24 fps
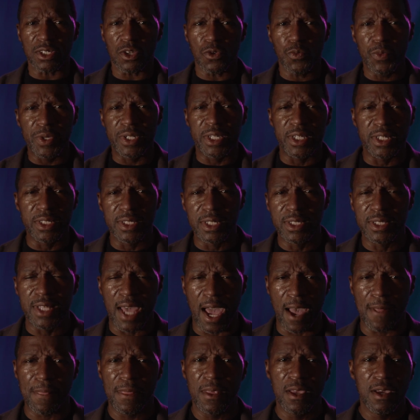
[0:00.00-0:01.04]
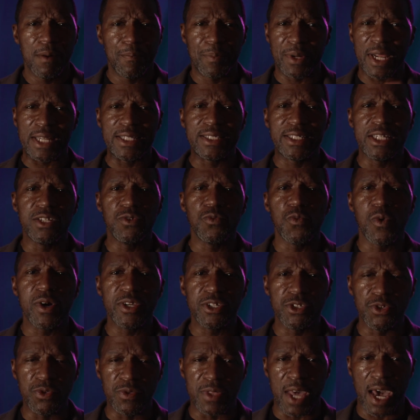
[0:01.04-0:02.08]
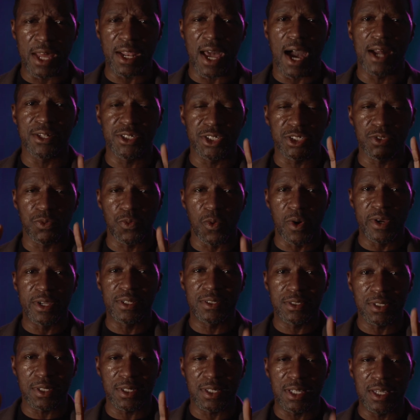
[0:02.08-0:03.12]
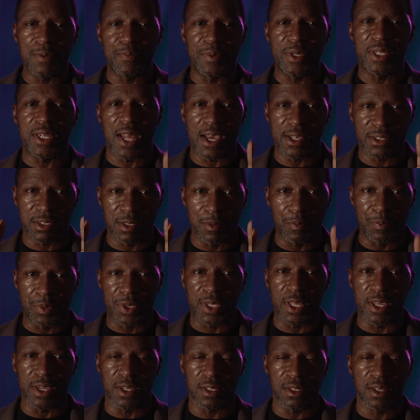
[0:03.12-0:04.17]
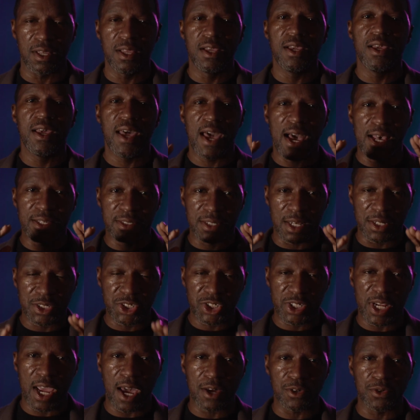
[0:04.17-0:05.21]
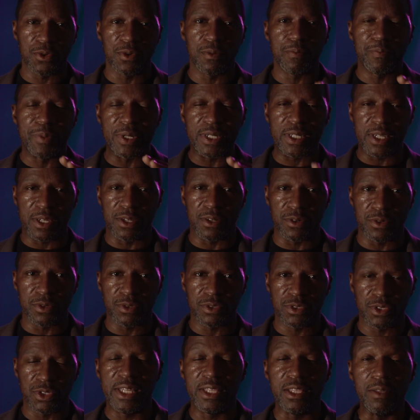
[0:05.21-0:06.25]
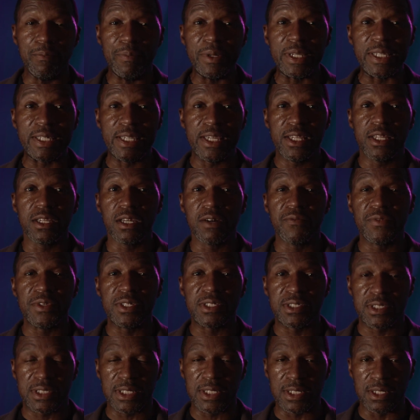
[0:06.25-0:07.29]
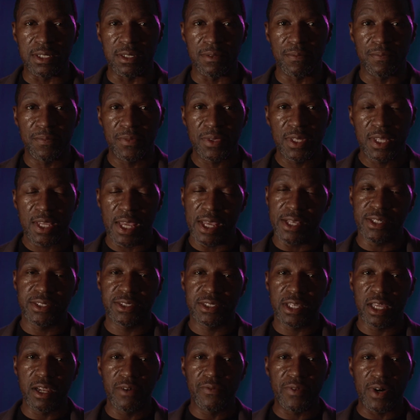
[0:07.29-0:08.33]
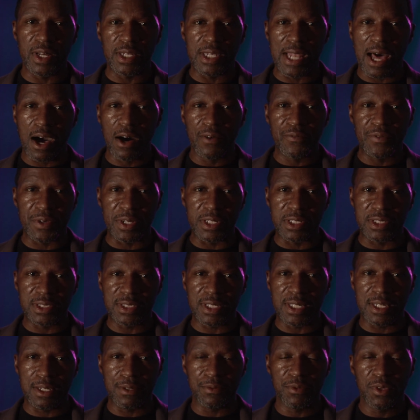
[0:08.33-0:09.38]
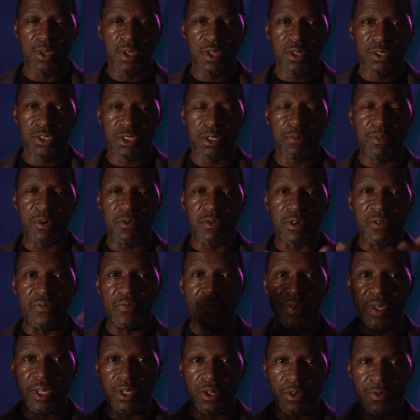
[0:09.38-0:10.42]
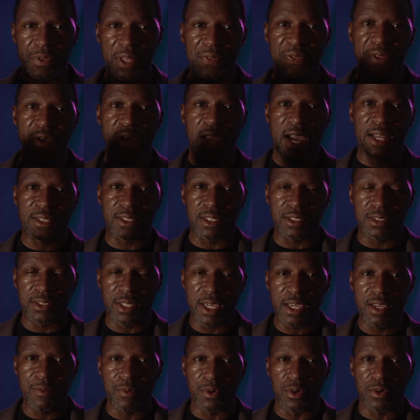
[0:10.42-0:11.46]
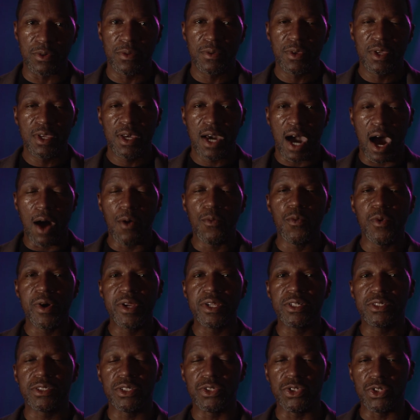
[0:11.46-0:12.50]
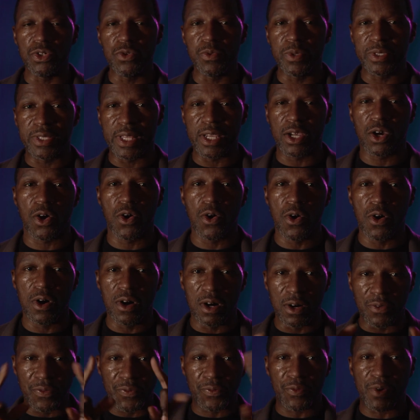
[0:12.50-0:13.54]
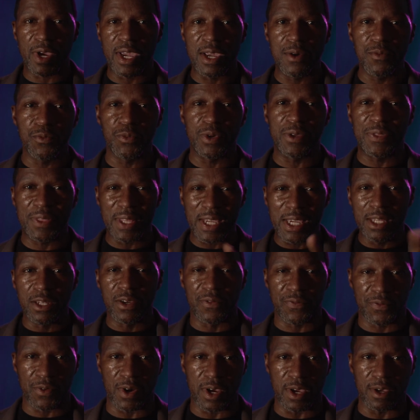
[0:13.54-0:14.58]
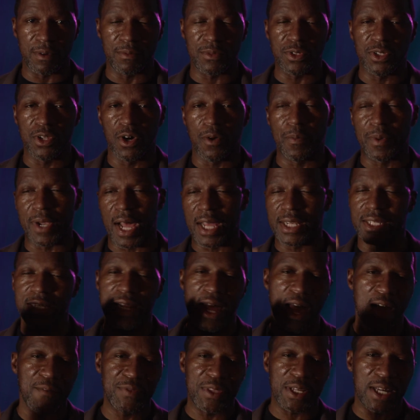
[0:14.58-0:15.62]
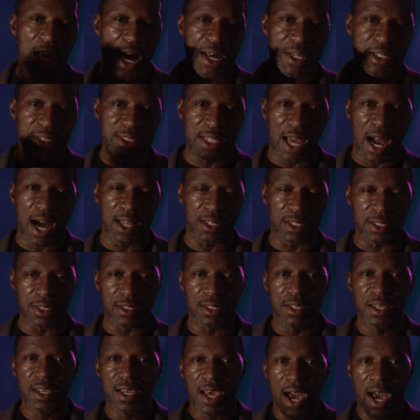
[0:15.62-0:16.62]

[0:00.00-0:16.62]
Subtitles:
We could have did that, but I didn't want to do that. I just wanted to keep it nice and plain as I channel beginners. In the beginning of the scene, instead of allowing for the scene to be revealed that they're at the table, I wanted to do what they call a frame within a frame, but I didn't have the kind of dolly.